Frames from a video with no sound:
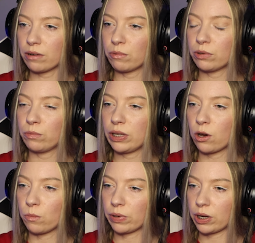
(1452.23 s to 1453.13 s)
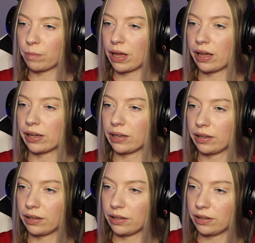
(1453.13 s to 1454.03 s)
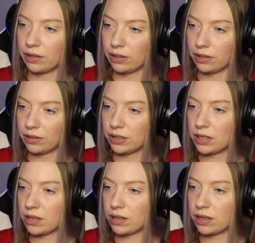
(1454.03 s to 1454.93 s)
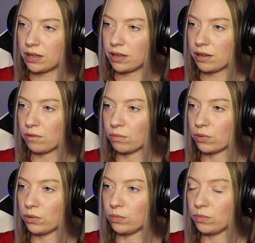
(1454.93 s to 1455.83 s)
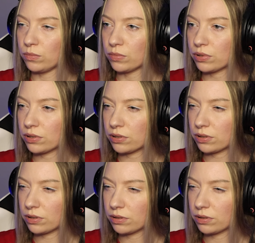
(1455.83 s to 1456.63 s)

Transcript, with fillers: Where would we open up? I key rooms.